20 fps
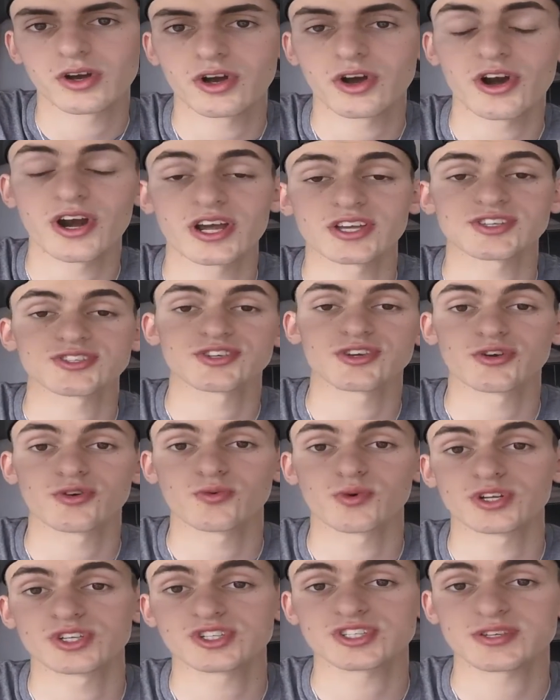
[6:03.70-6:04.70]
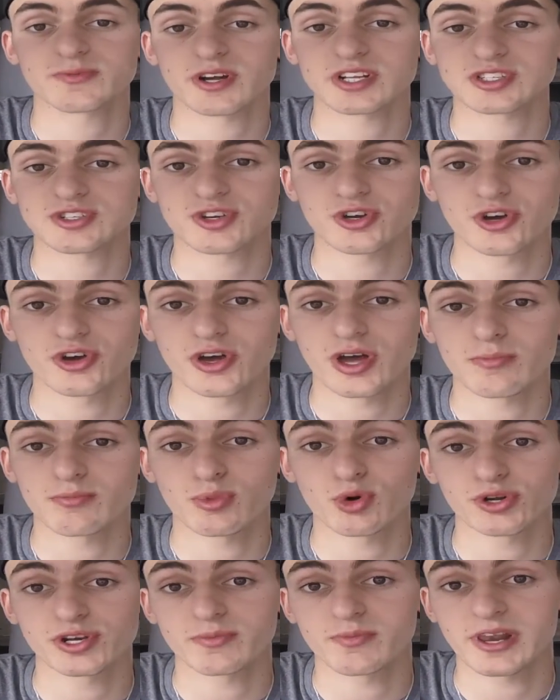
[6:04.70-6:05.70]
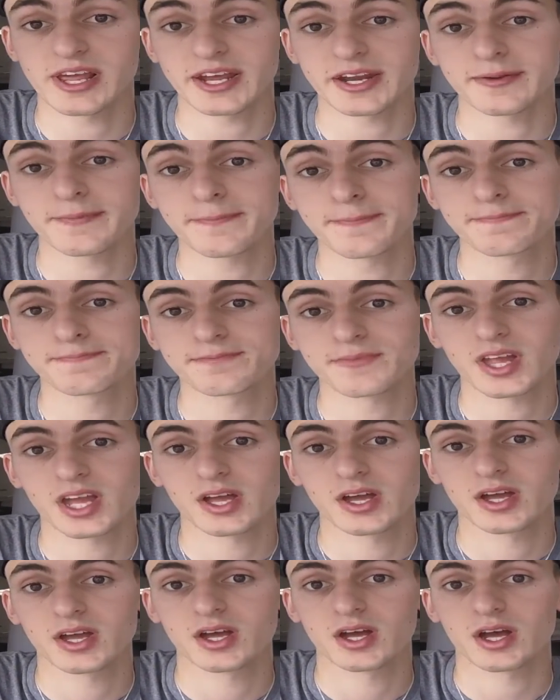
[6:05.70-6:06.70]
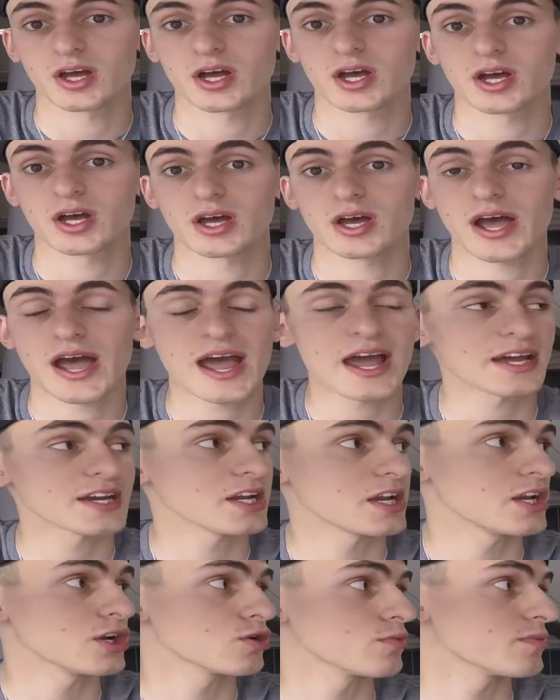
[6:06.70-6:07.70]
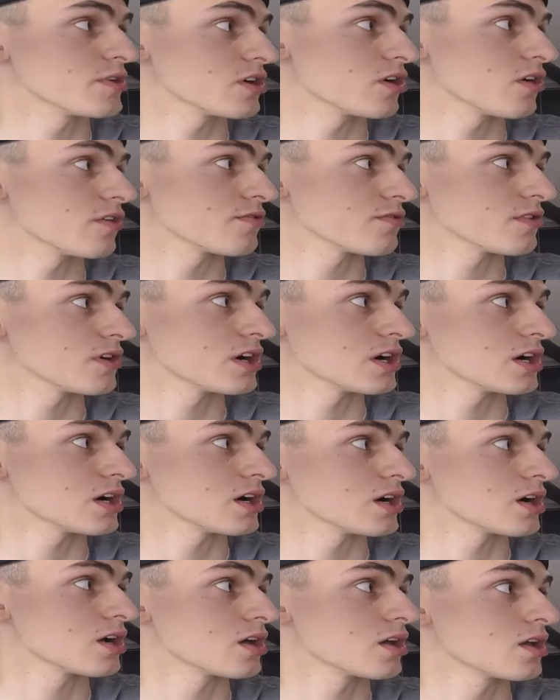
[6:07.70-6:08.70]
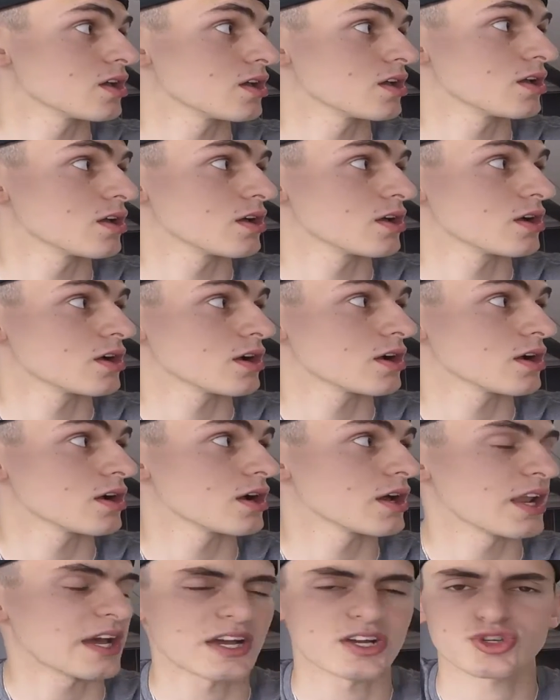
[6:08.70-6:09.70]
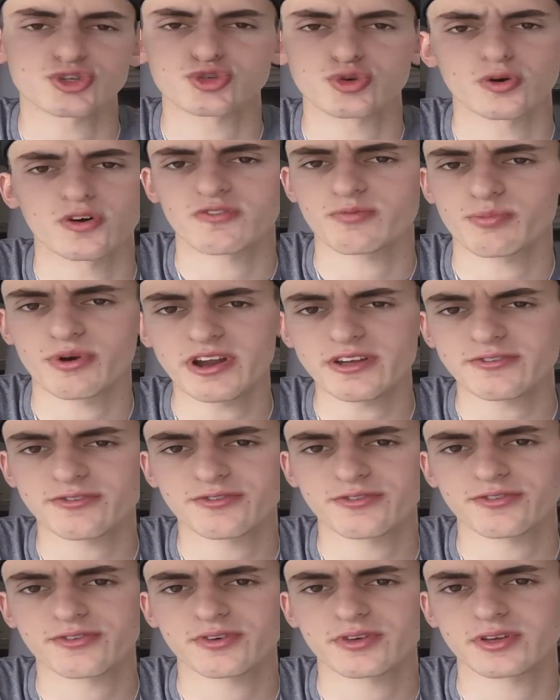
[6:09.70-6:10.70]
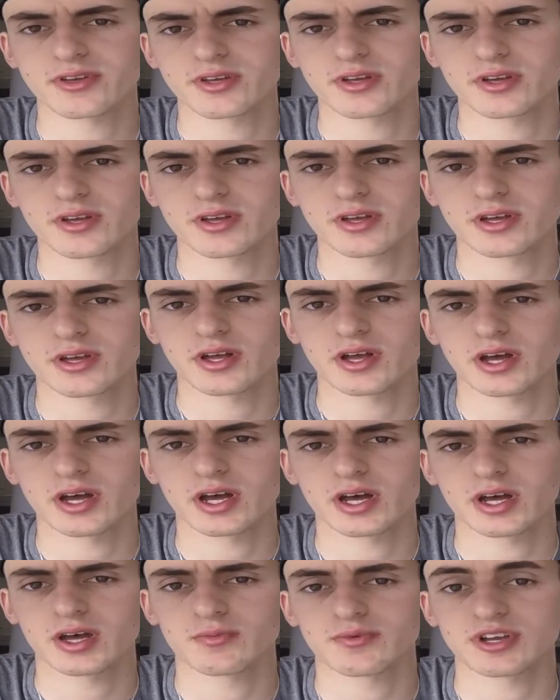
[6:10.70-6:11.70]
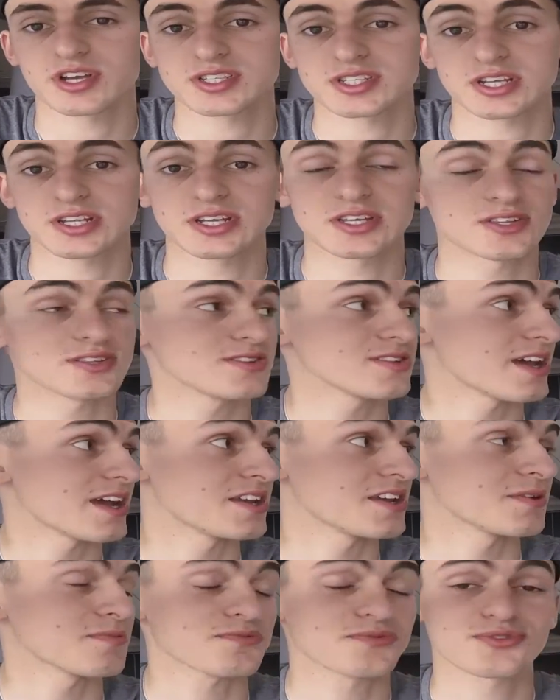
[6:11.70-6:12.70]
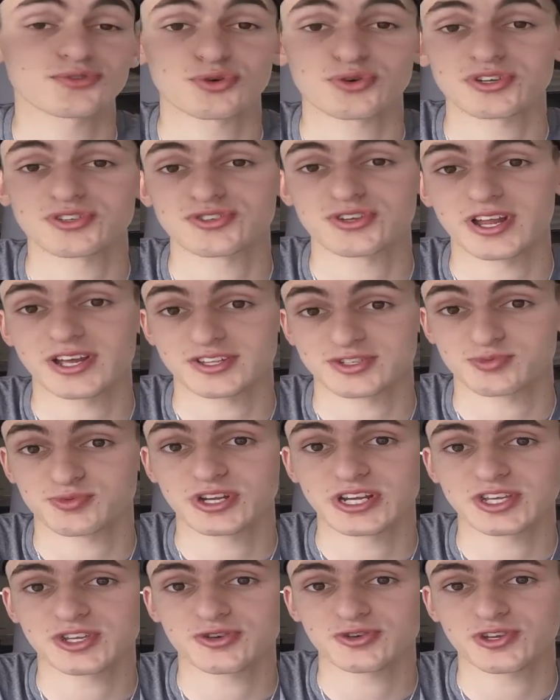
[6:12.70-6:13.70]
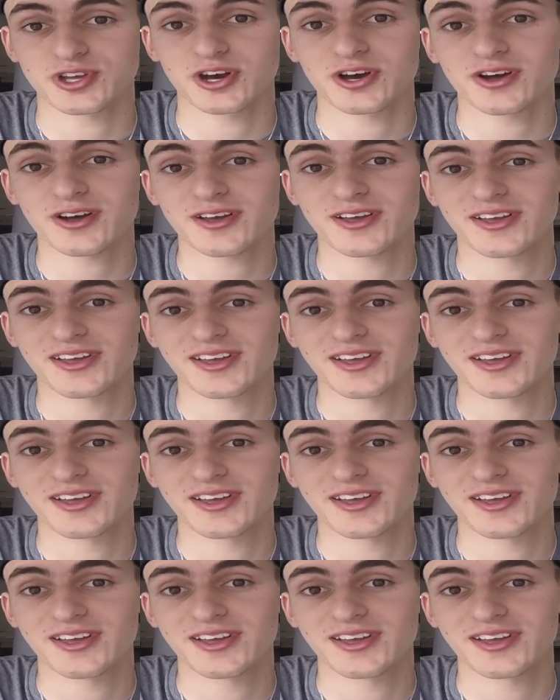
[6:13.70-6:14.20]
Alright, so we're just about to go and board the plane. I had a little bit of like a short of breath because I did end up talking to like this really cute girl,